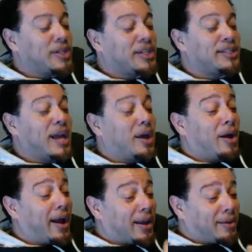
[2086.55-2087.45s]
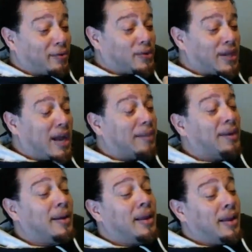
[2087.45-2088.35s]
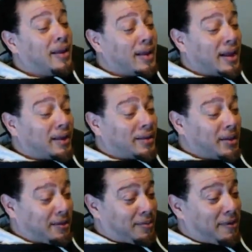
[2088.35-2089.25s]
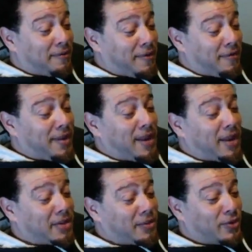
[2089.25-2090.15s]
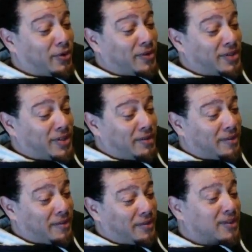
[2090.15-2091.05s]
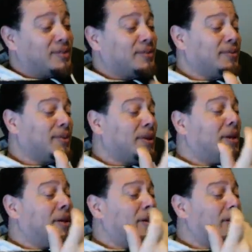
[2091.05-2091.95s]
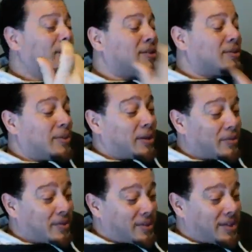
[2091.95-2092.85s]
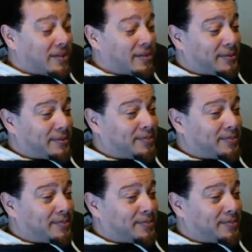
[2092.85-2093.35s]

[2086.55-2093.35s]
That's out. I got a Futaba. That's pay $50 for a receiver. It's without the receiver.